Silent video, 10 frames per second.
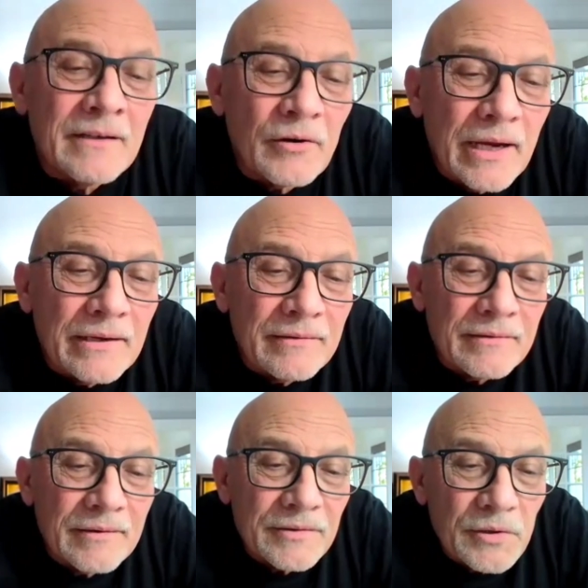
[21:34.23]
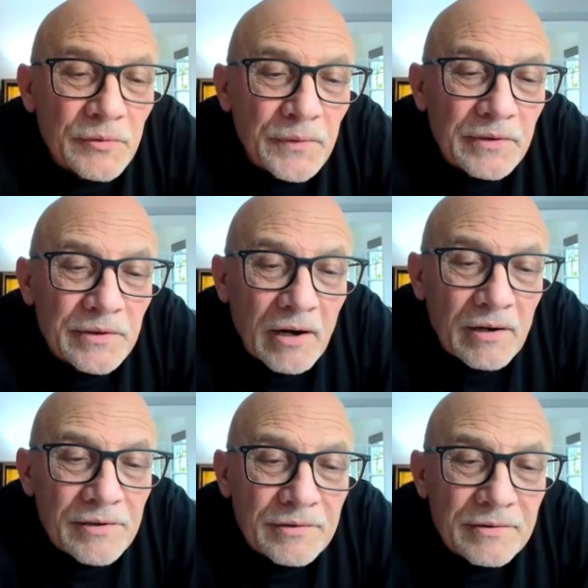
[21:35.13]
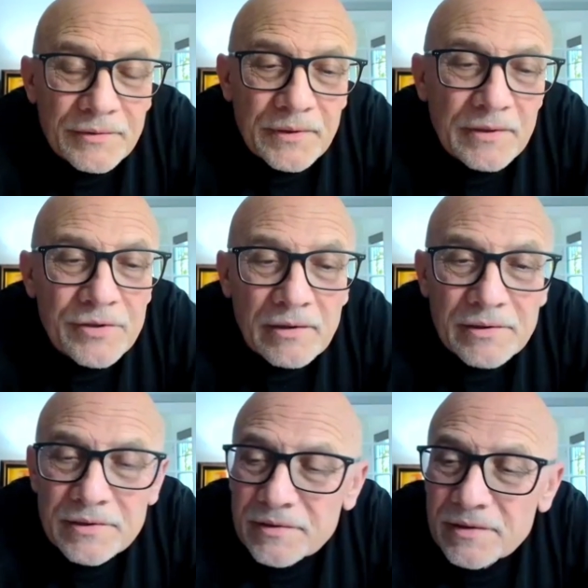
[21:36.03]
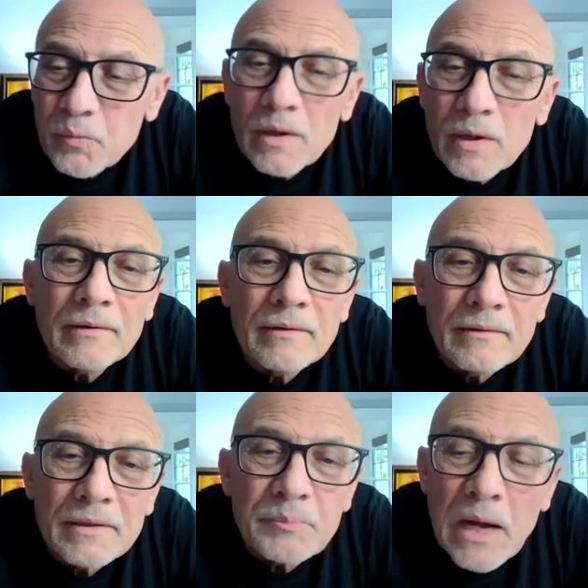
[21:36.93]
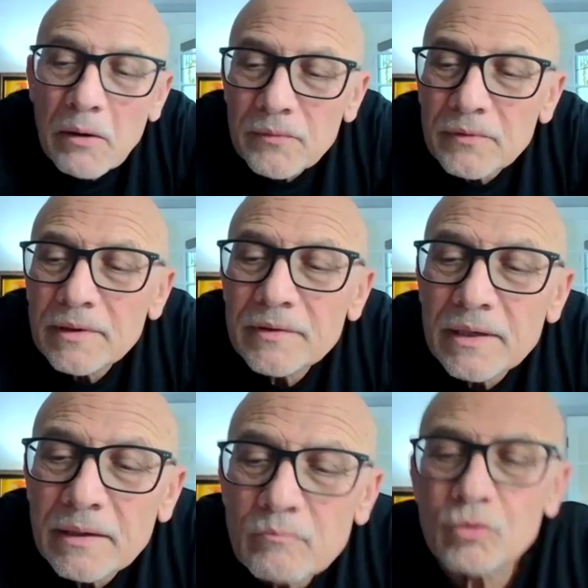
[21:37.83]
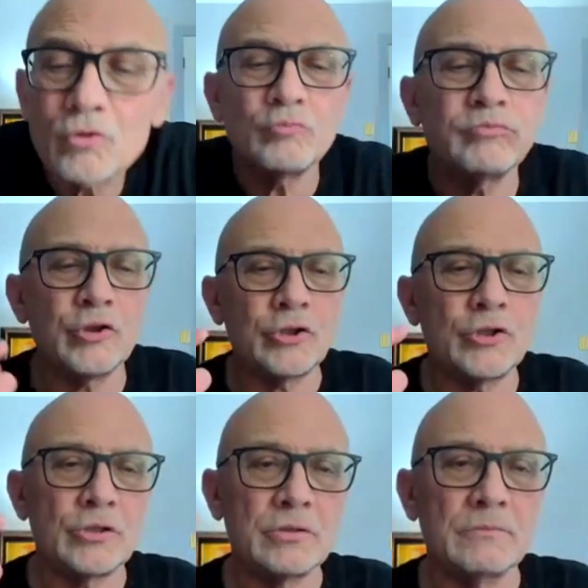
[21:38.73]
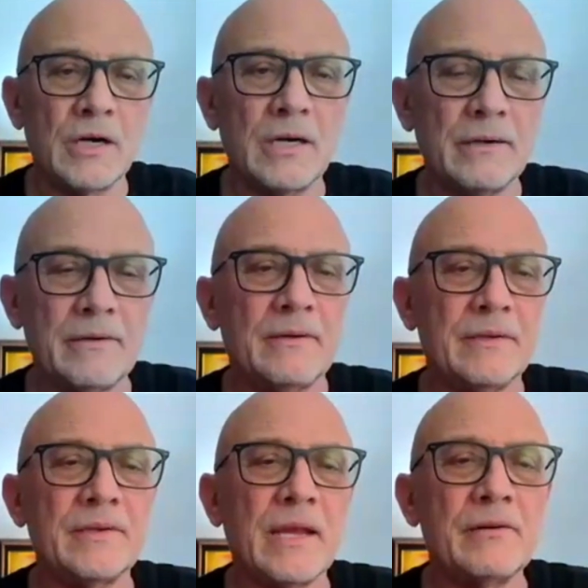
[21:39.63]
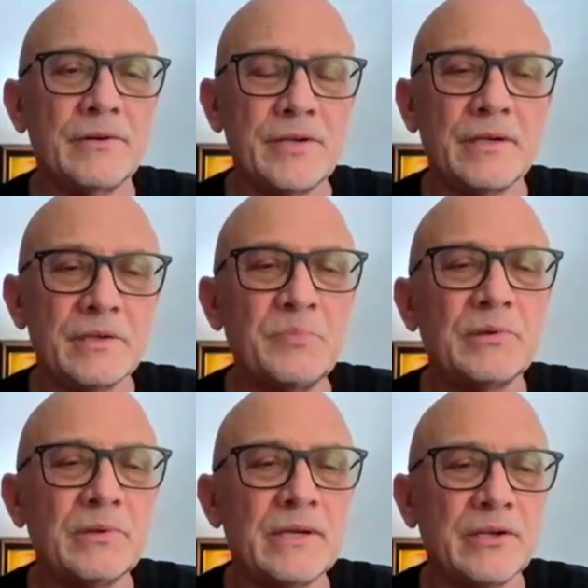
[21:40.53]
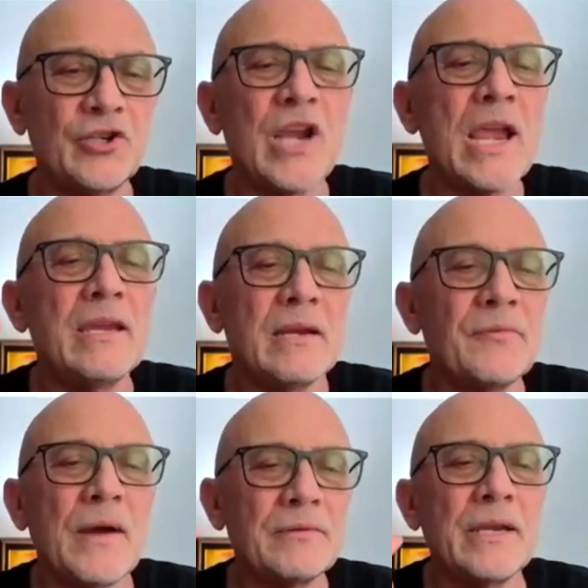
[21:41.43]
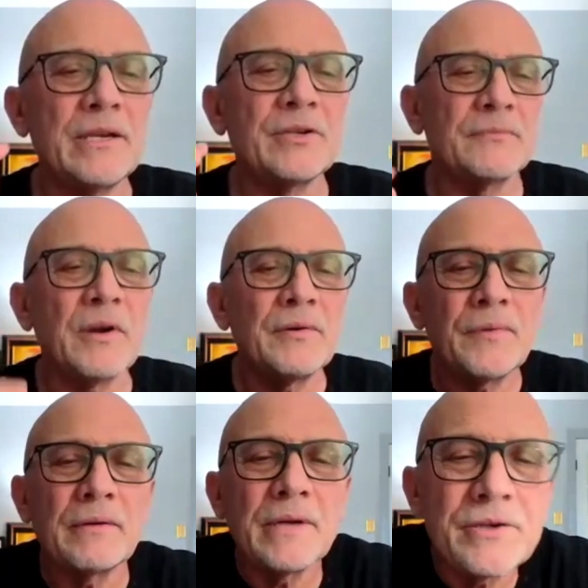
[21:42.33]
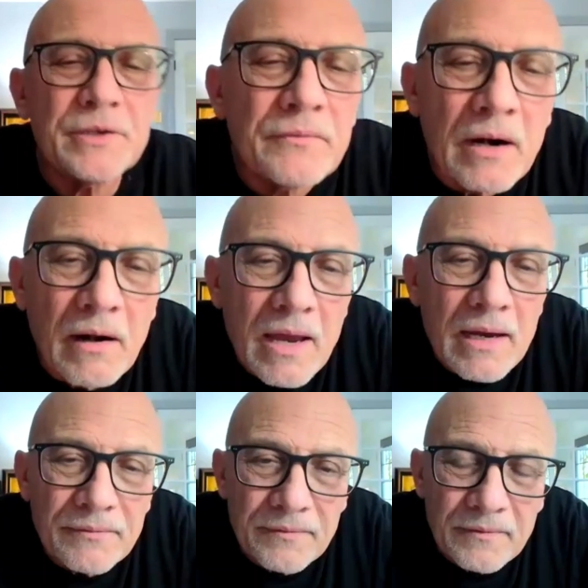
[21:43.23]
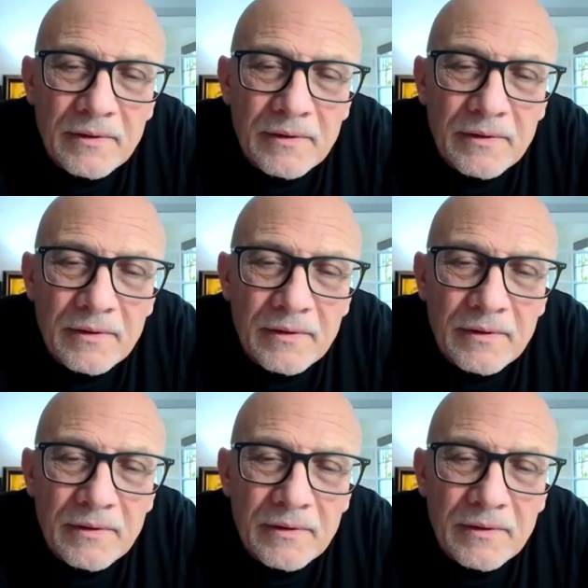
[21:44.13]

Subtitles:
Okay, so you feel the charge? You feel the charge to step one? It's powerful, isn't it? Right? This energy, it's building, it's shaking the foundation, the very foundation of our life.